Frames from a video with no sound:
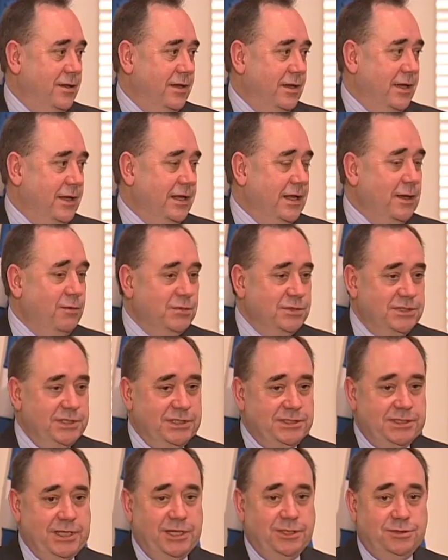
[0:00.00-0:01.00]
And that was the
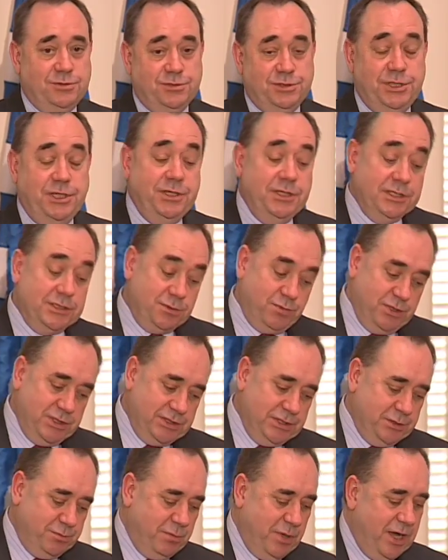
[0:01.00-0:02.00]
essential genius
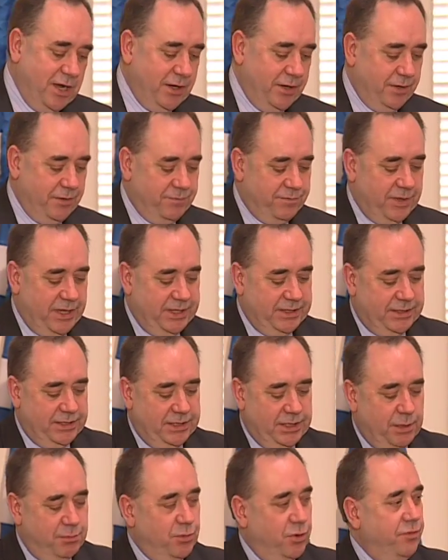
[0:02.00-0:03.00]
which is partly reflected
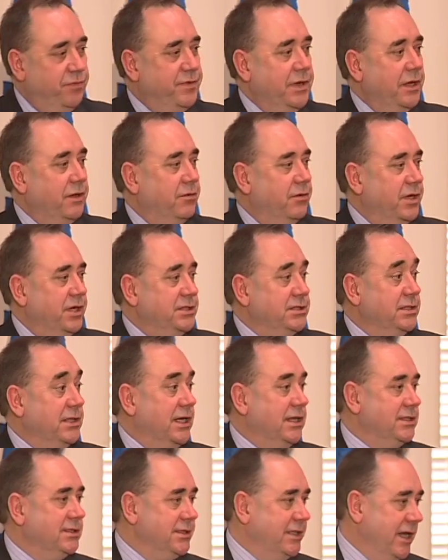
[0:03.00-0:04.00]
in the Arbroath Declaration
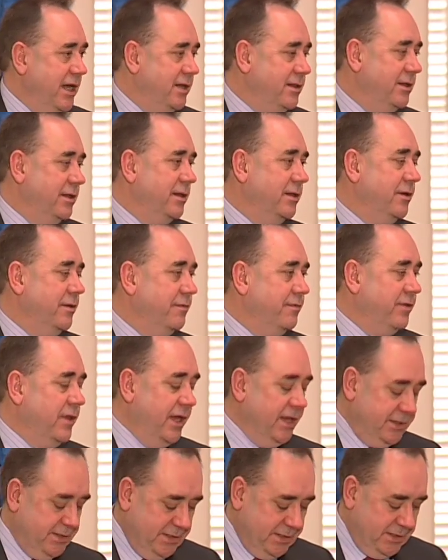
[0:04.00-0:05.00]
and certainly
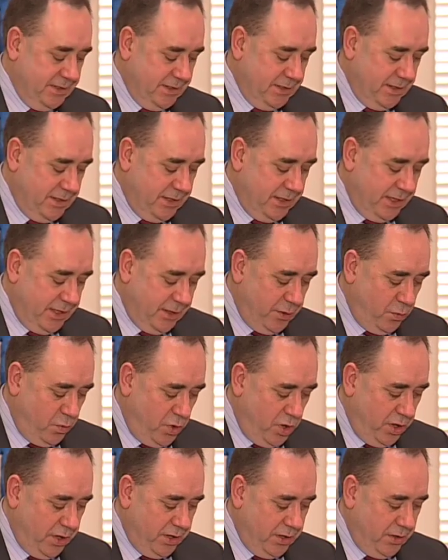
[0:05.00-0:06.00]
reflected in the
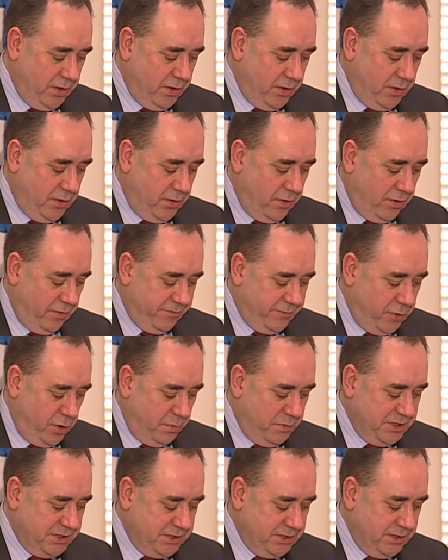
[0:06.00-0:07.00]
work of
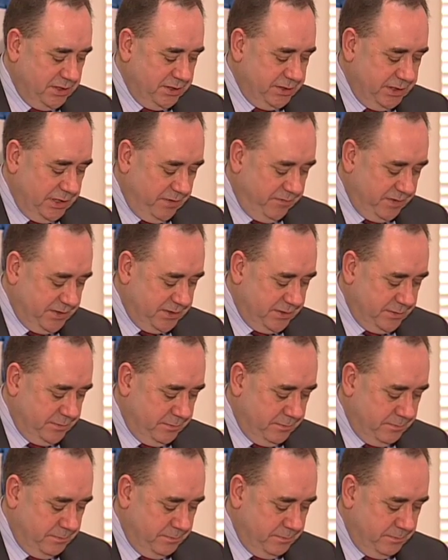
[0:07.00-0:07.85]
Thomas Jefferson.